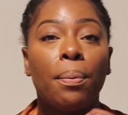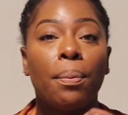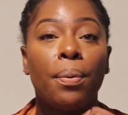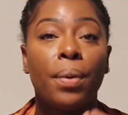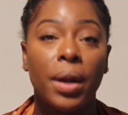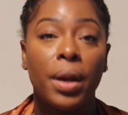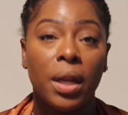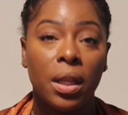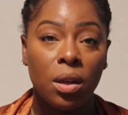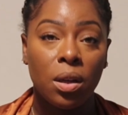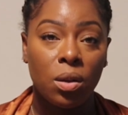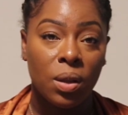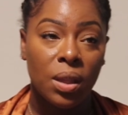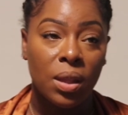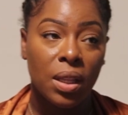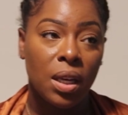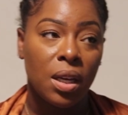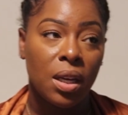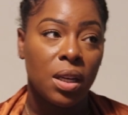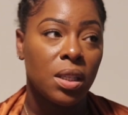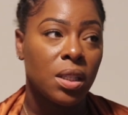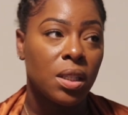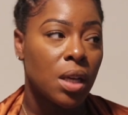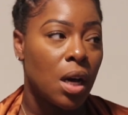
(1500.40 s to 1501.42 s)
Pretty Little
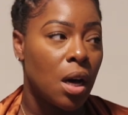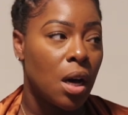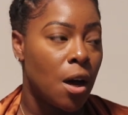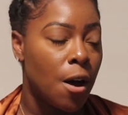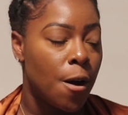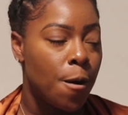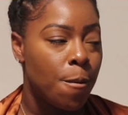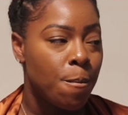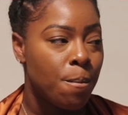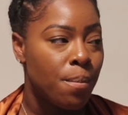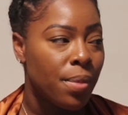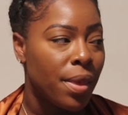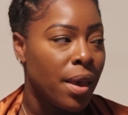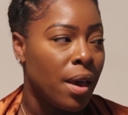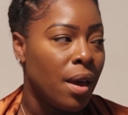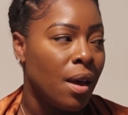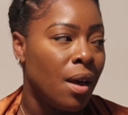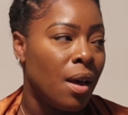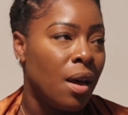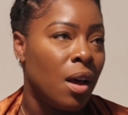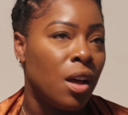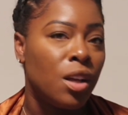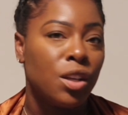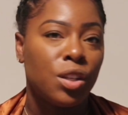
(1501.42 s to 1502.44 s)
Things.
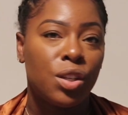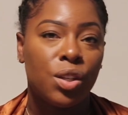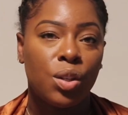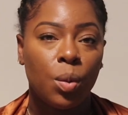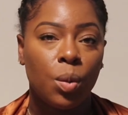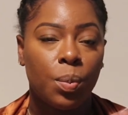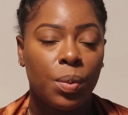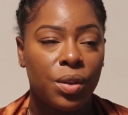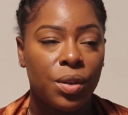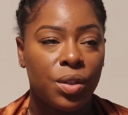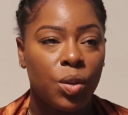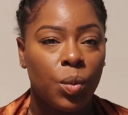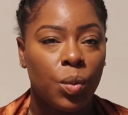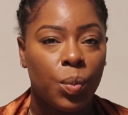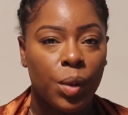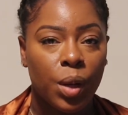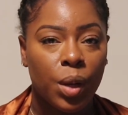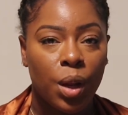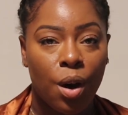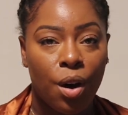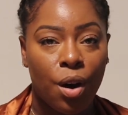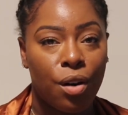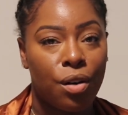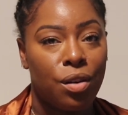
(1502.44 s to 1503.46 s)
Super
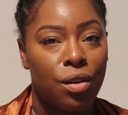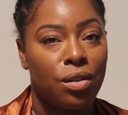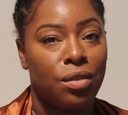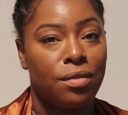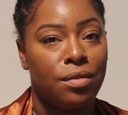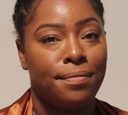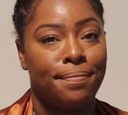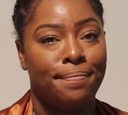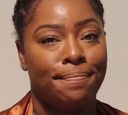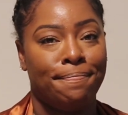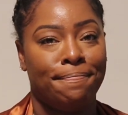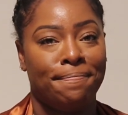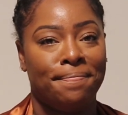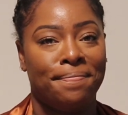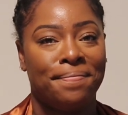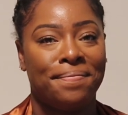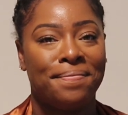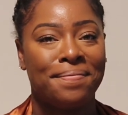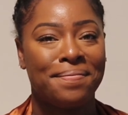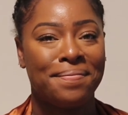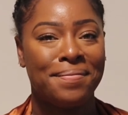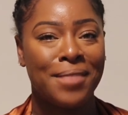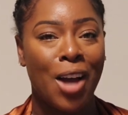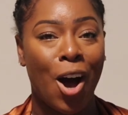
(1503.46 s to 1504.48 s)
long
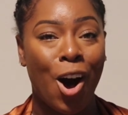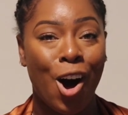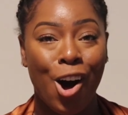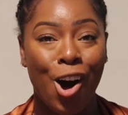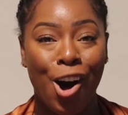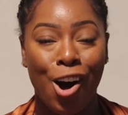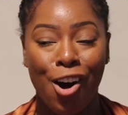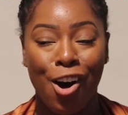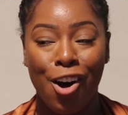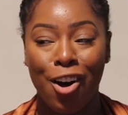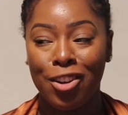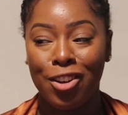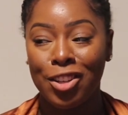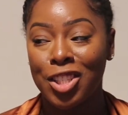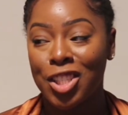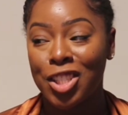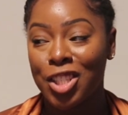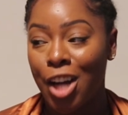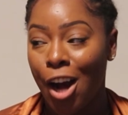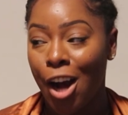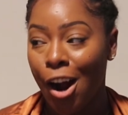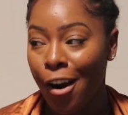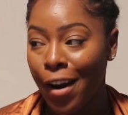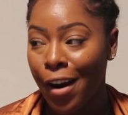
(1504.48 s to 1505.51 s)
haul,
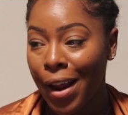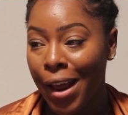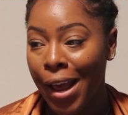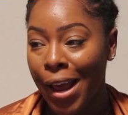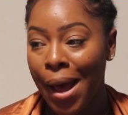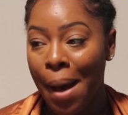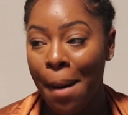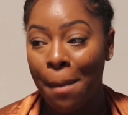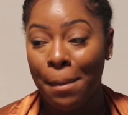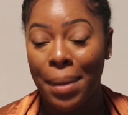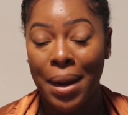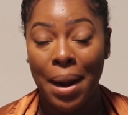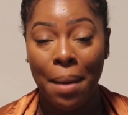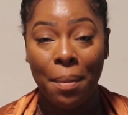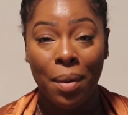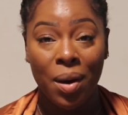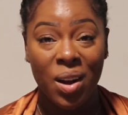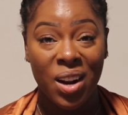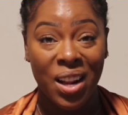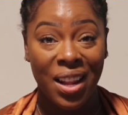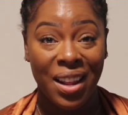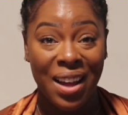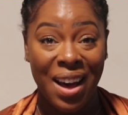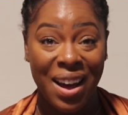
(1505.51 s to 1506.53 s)
sorry, but I
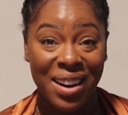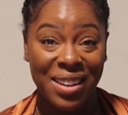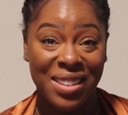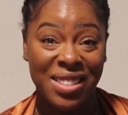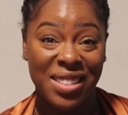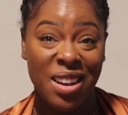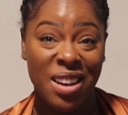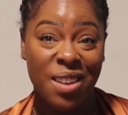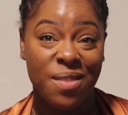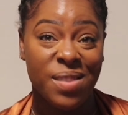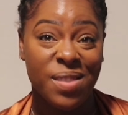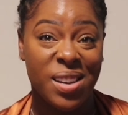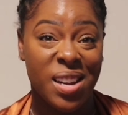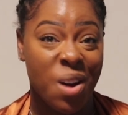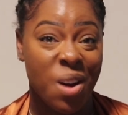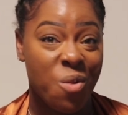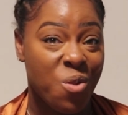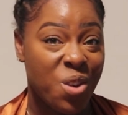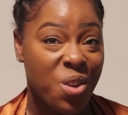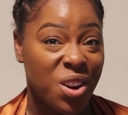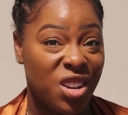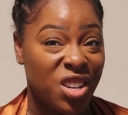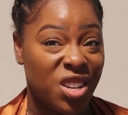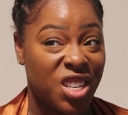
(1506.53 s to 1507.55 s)
bought a lot of stuff and I
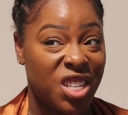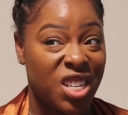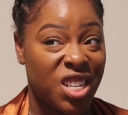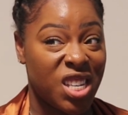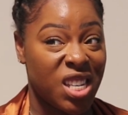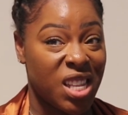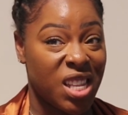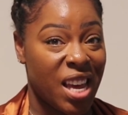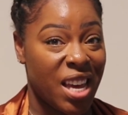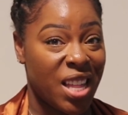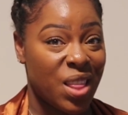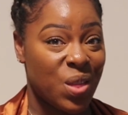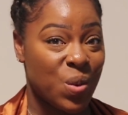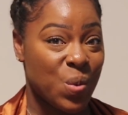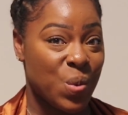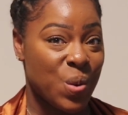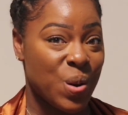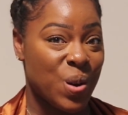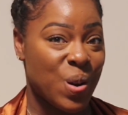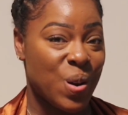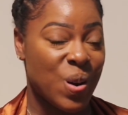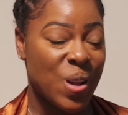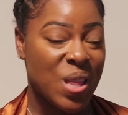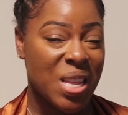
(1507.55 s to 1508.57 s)
wanted to like throw
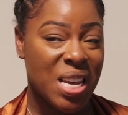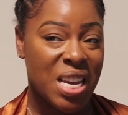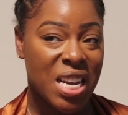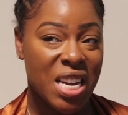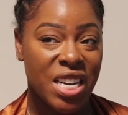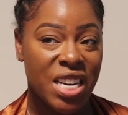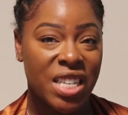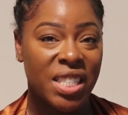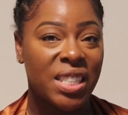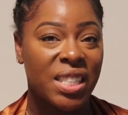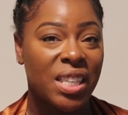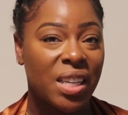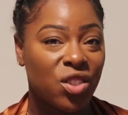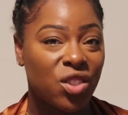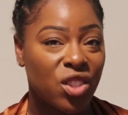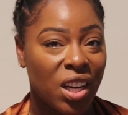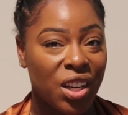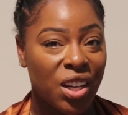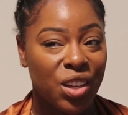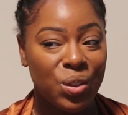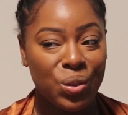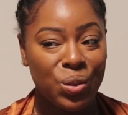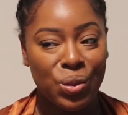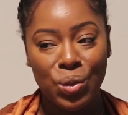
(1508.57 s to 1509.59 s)
it all in here instead of
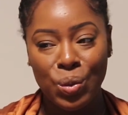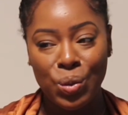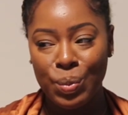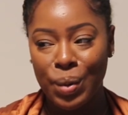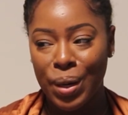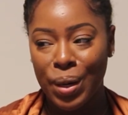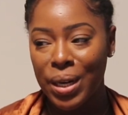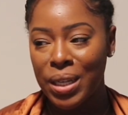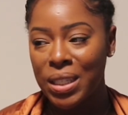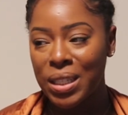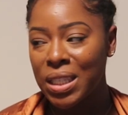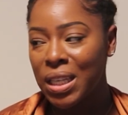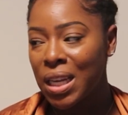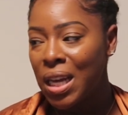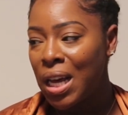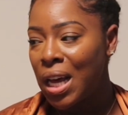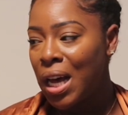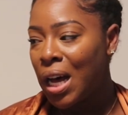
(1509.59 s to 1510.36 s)
trying to do 2 parts.